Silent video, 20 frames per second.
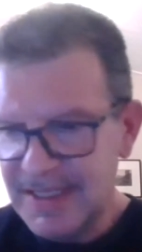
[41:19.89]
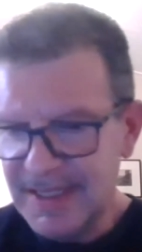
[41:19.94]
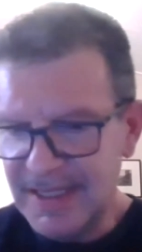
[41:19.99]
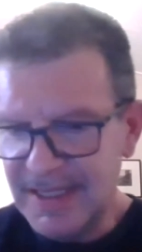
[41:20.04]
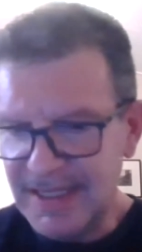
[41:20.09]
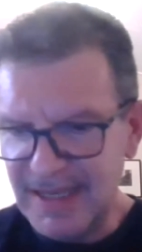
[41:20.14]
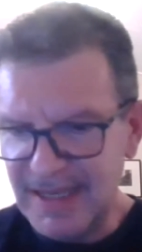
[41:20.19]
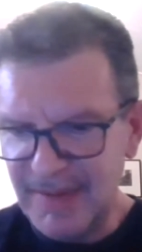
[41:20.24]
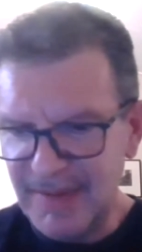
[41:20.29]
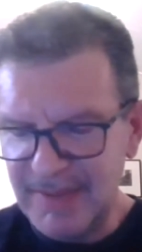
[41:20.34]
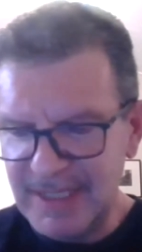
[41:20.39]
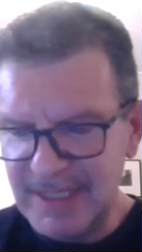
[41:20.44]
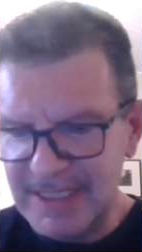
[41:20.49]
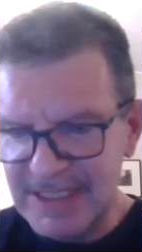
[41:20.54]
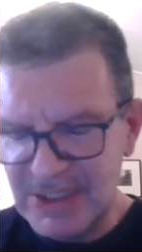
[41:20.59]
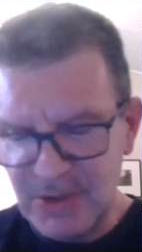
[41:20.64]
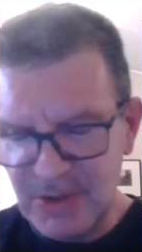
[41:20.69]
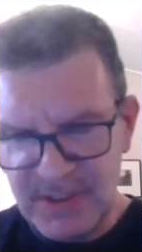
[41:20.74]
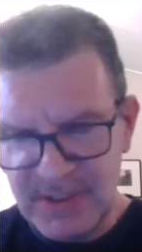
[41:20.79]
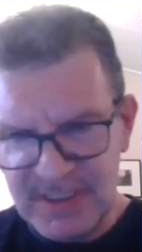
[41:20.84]

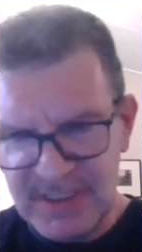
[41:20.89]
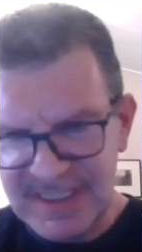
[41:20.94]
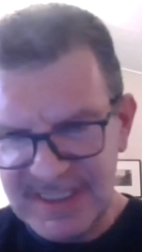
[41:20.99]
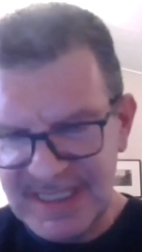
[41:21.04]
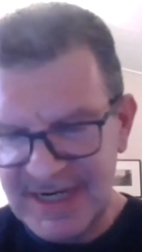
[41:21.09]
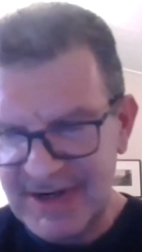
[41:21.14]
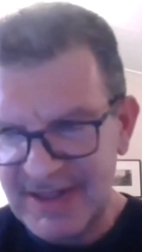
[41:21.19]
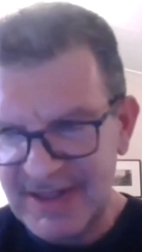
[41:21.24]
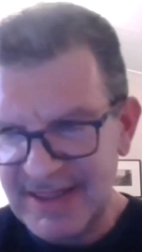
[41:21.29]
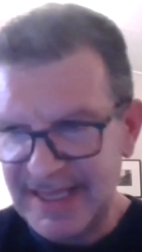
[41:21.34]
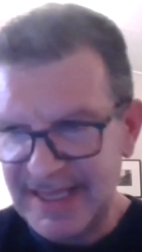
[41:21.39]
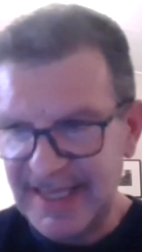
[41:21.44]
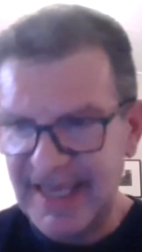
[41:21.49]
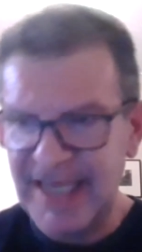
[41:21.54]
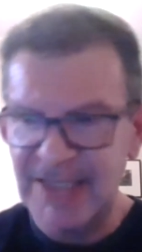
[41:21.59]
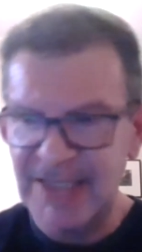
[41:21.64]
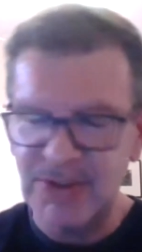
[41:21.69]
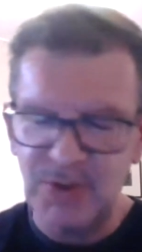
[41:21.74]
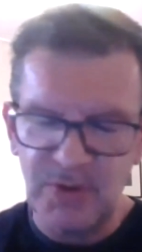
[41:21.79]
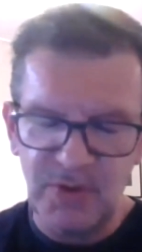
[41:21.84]
It's not necessarily the
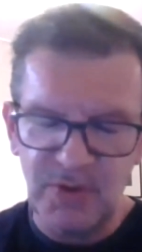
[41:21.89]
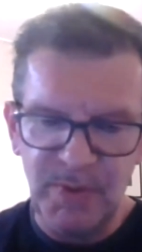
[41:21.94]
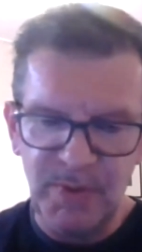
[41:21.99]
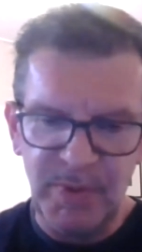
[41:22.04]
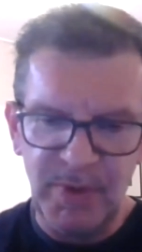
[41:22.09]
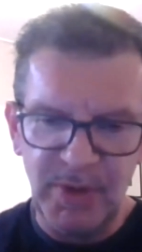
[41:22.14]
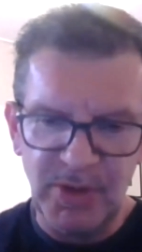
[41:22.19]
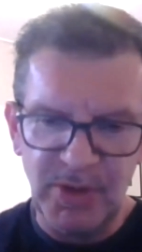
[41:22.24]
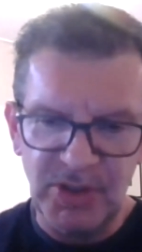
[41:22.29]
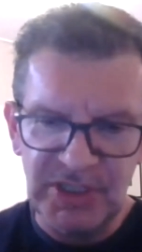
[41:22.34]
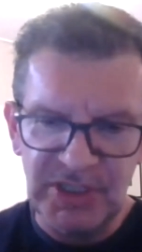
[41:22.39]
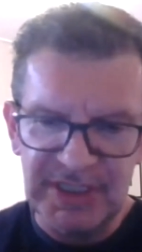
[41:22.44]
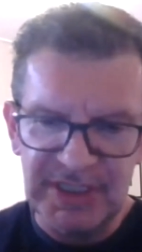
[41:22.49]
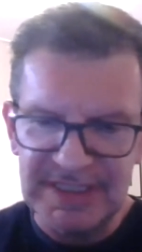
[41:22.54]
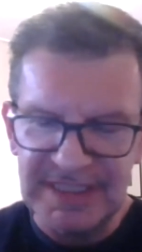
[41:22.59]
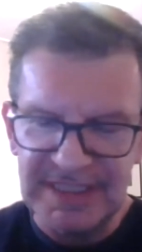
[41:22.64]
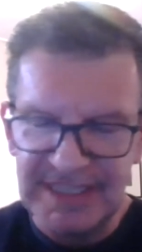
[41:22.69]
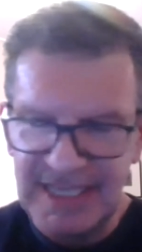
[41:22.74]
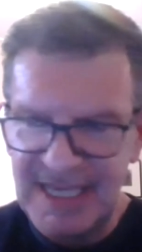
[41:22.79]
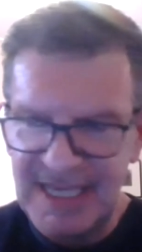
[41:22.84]
case, although blockchain
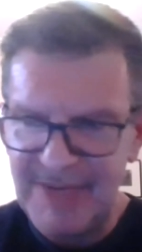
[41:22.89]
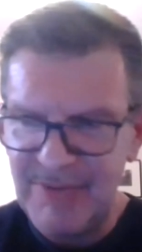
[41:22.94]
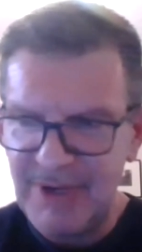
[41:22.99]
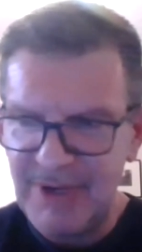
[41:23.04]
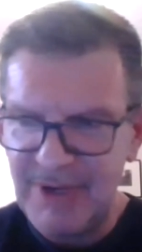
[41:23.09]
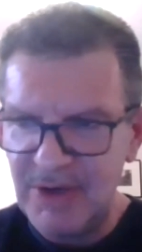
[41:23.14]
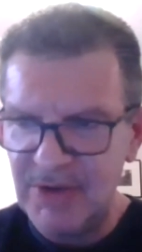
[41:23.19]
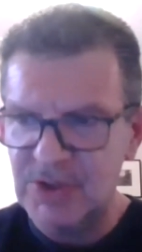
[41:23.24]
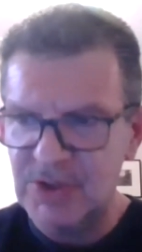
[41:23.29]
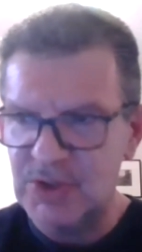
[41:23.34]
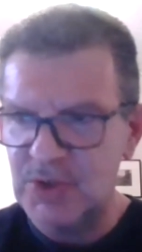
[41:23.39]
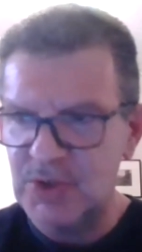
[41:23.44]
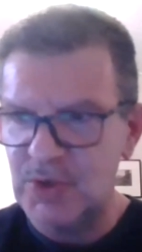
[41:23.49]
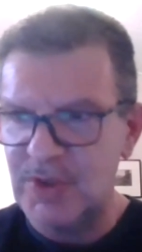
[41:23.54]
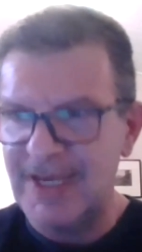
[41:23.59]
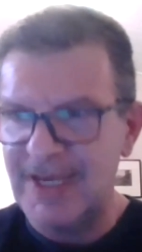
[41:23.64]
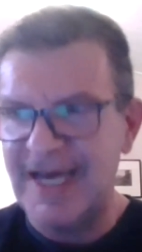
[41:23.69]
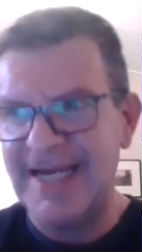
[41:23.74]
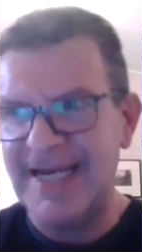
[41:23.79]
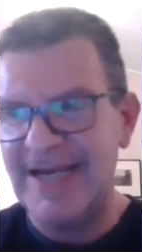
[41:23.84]
did come along to
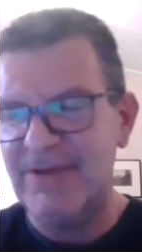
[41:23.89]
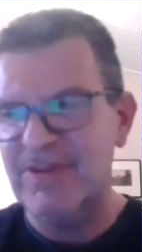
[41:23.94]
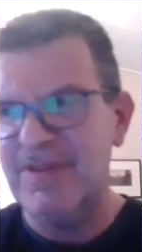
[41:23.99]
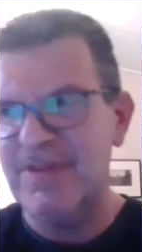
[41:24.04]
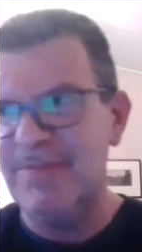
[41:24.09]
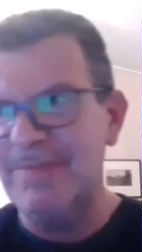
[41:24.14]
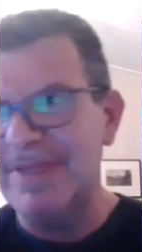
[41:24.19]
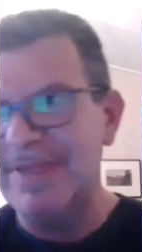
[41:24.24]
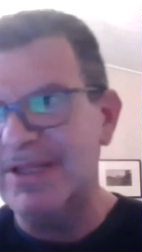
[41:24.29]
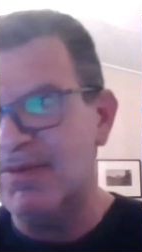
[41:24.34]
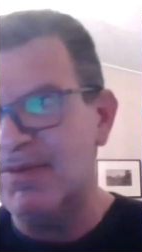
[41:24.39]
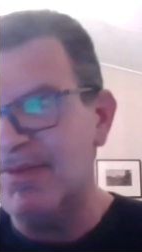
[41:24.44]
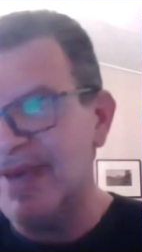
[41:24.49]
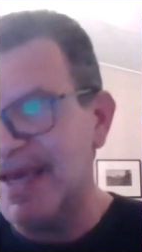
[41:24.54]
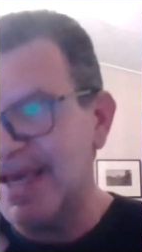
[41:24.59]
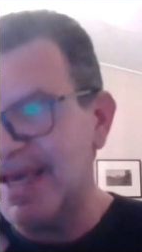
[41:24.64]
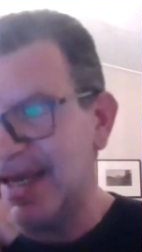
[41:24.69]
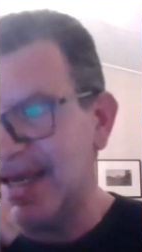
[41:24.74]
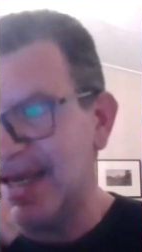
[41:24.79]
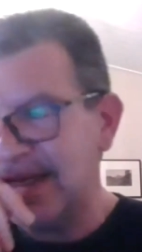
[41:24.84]
cut out the
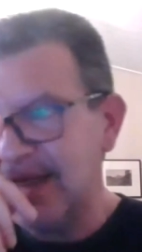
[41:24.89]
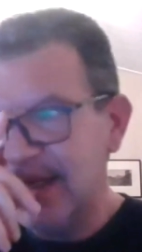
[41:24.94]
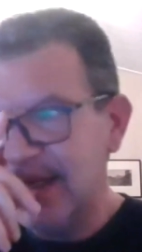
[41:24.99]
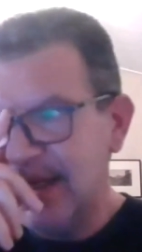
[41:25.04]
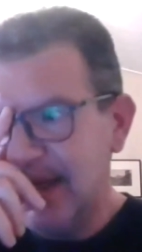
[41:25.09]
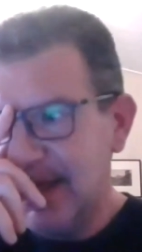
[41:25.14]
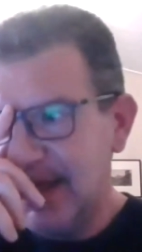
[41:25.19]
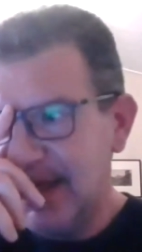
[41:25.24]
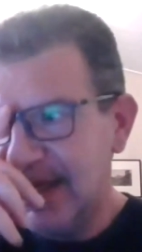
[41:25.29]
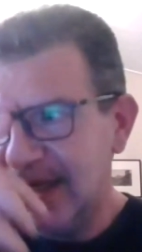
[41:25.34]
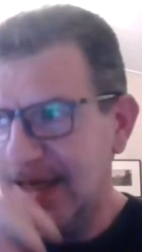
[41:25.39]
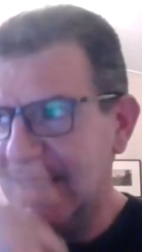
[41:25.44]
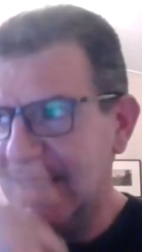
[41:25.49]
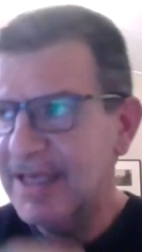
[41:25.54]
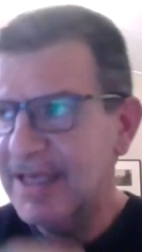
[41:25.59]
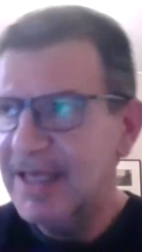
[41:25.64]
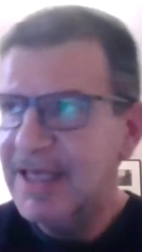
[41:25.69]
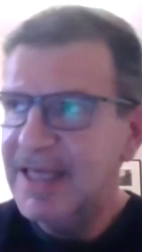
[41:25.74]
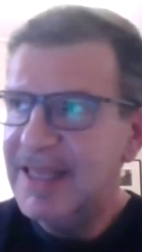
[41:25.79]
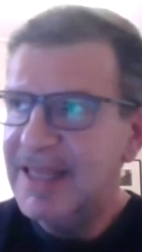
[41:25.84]
middleman.
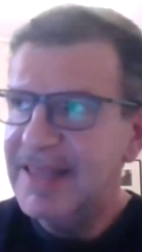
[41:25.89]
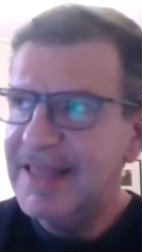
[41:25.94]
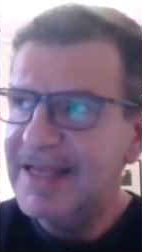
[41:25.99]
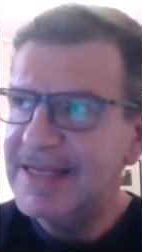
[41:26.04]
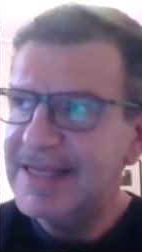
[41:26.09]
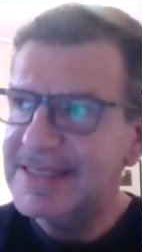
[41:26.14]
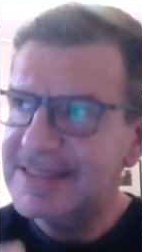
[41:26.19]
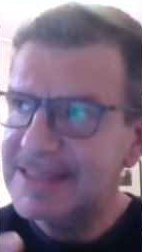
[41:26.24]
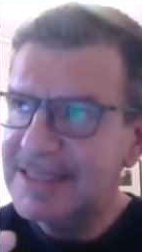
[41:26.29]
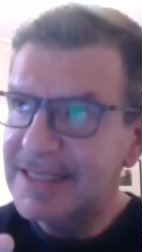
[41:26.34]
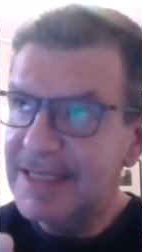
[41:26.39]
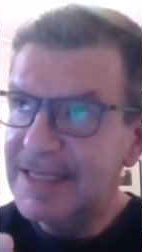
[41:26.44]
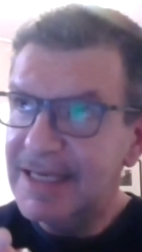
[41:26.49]
That is